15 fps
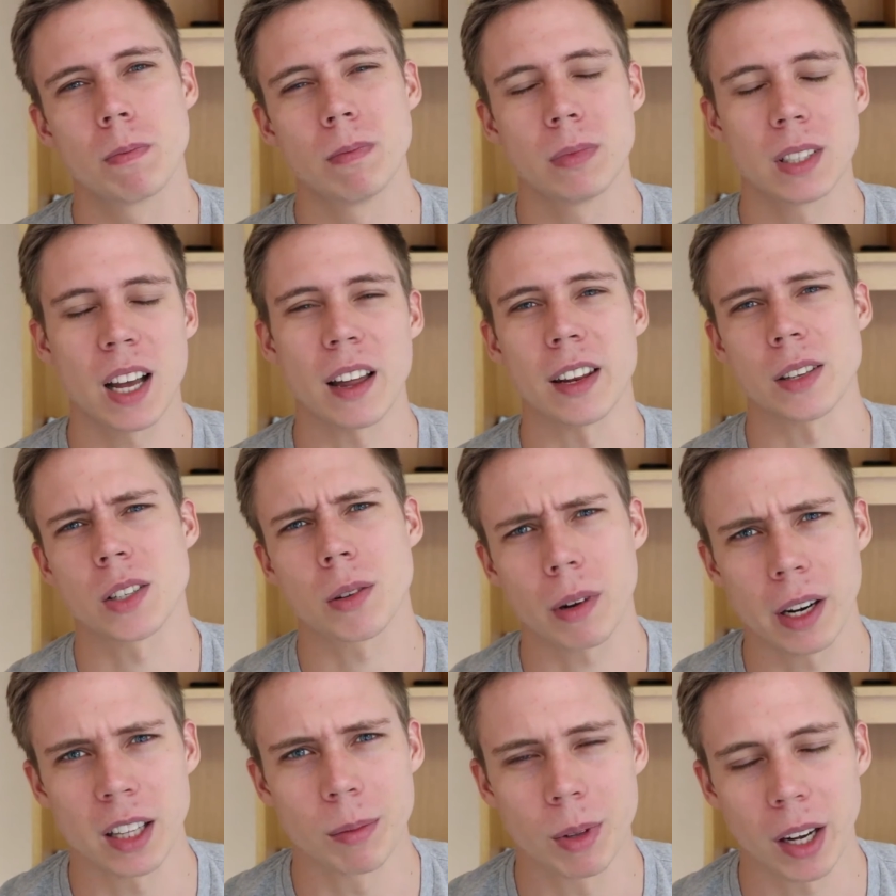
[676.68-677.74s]
not as
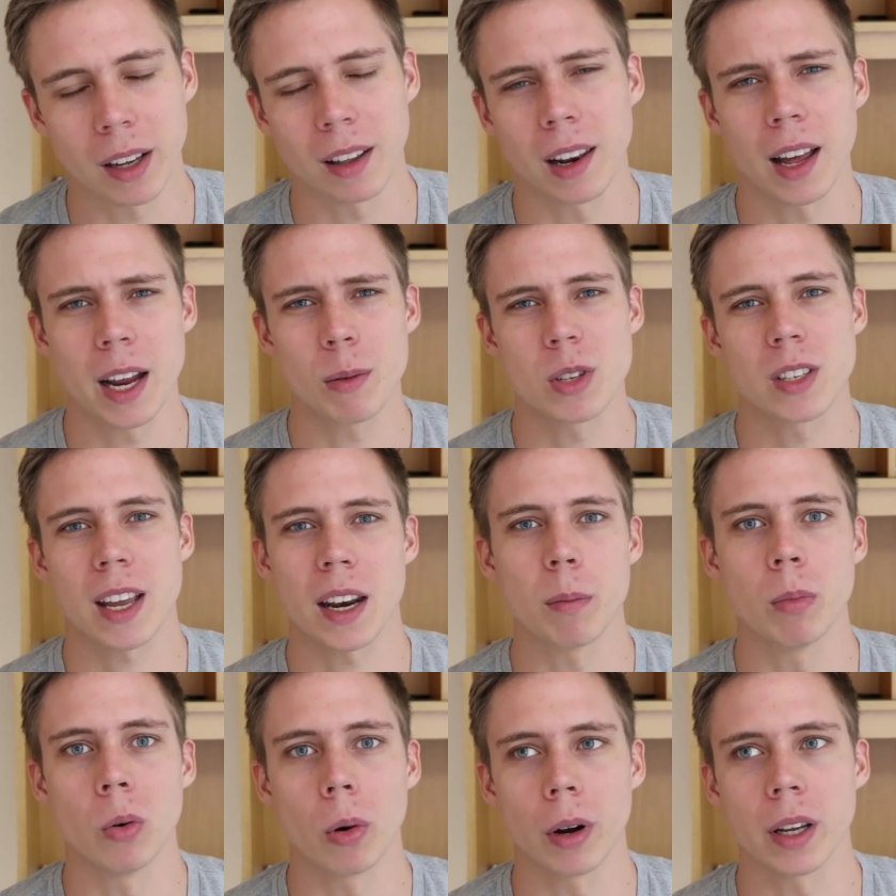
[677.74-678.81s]
great, I'm not gonna lie. It was kind
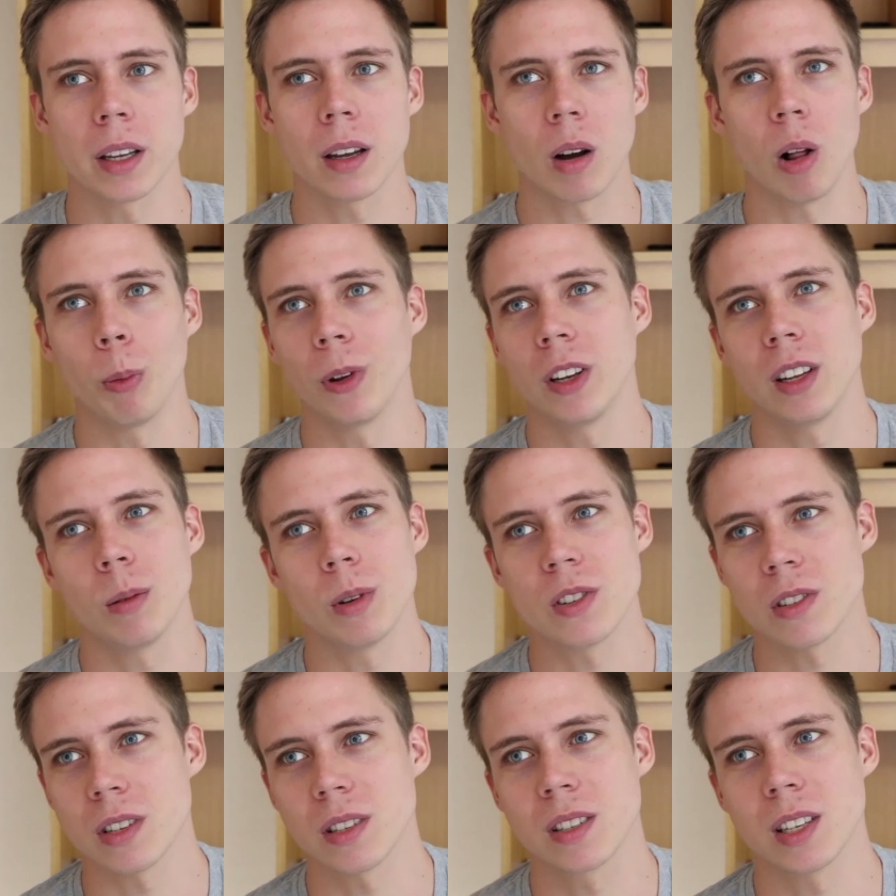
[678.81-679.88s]
of boring. All we did was
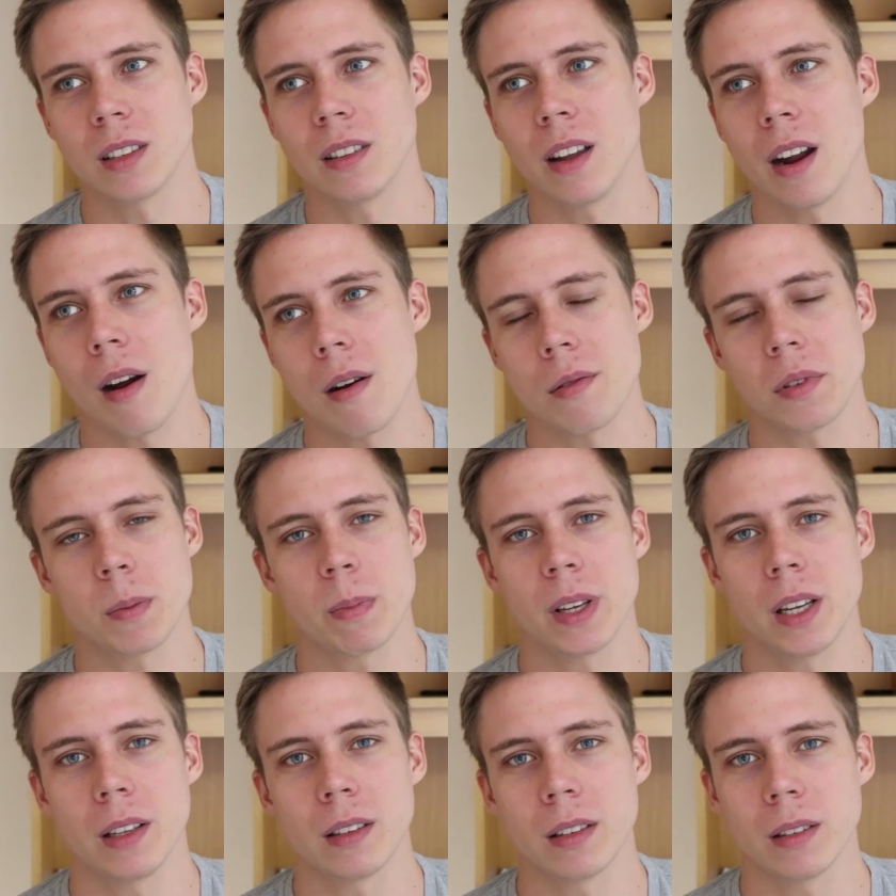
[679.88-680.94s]
just sit there and
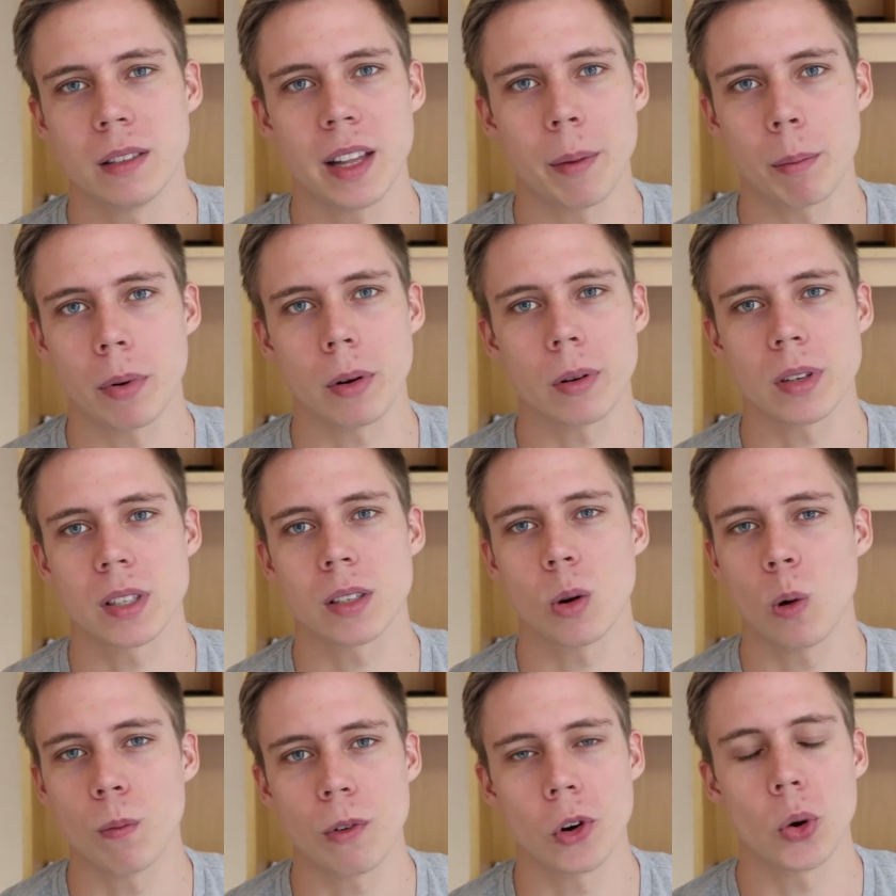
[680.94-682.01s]
repeat numbers
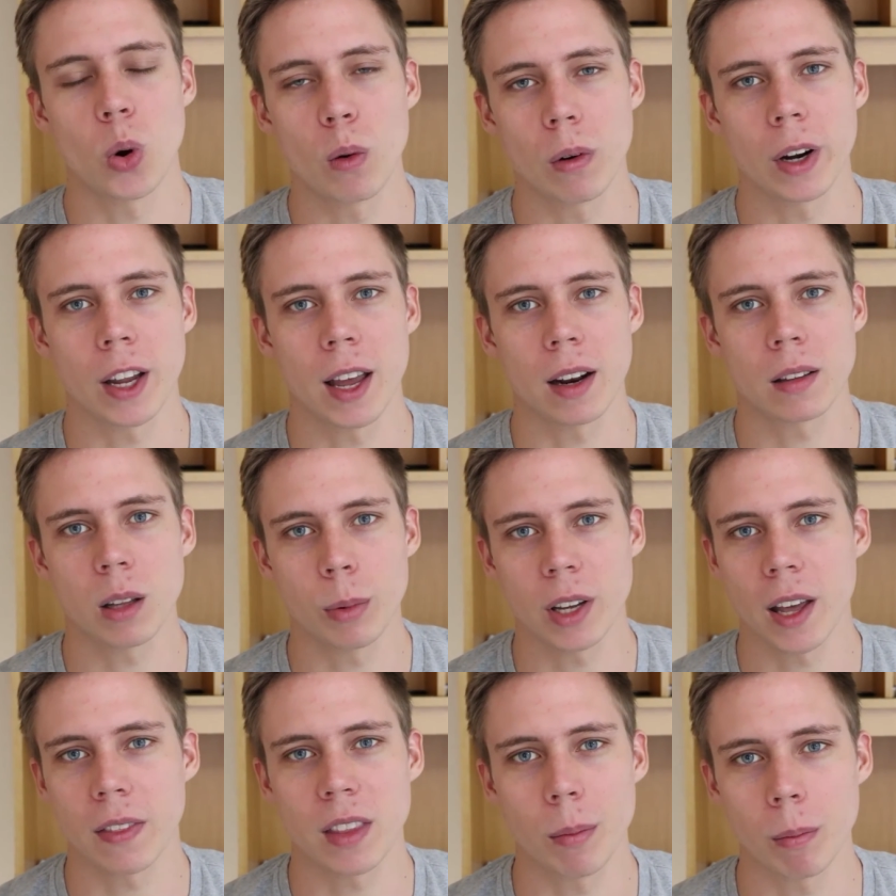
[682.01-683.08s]
over and over again until we
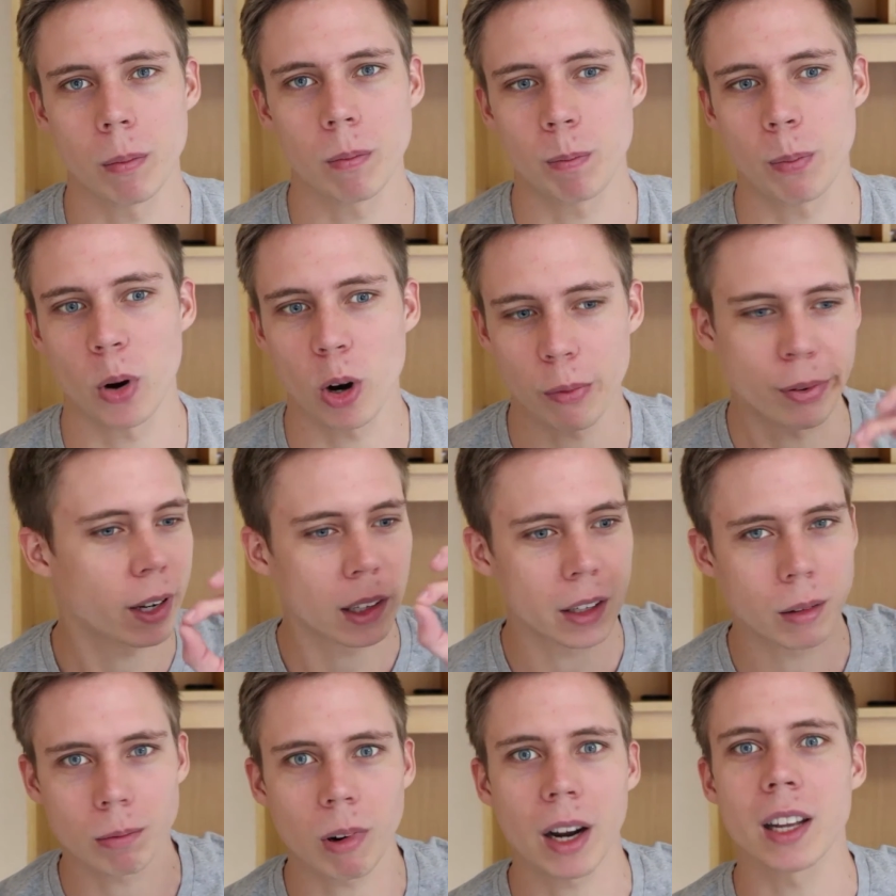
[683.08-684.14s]
got them
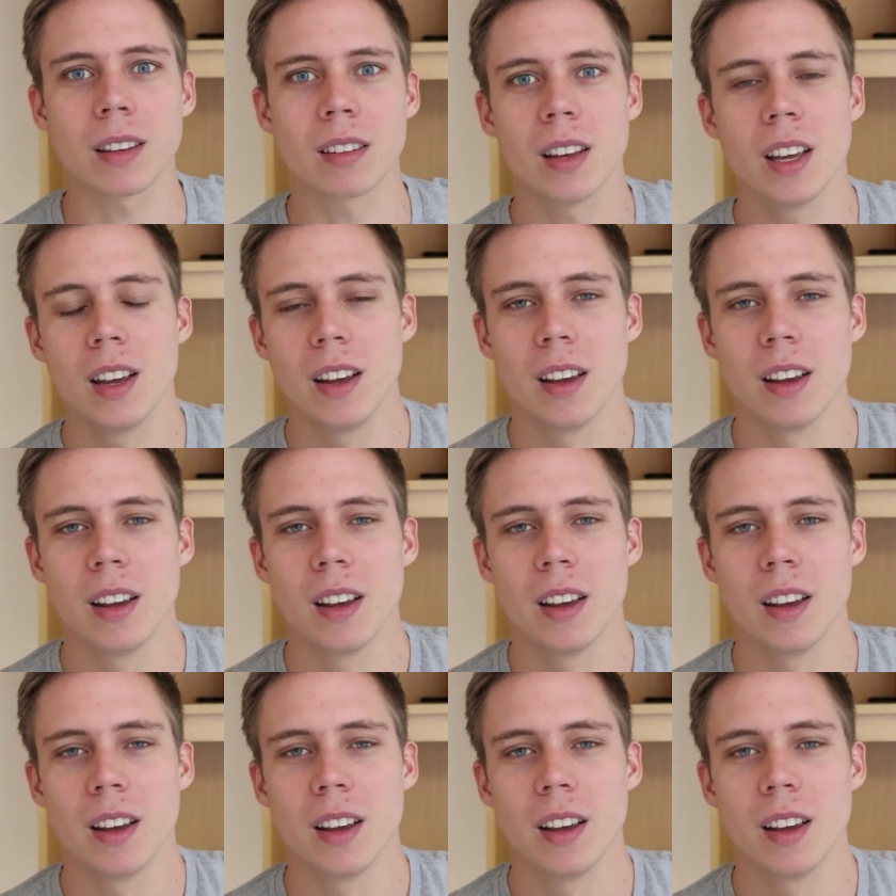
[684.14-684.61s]
perfectly right,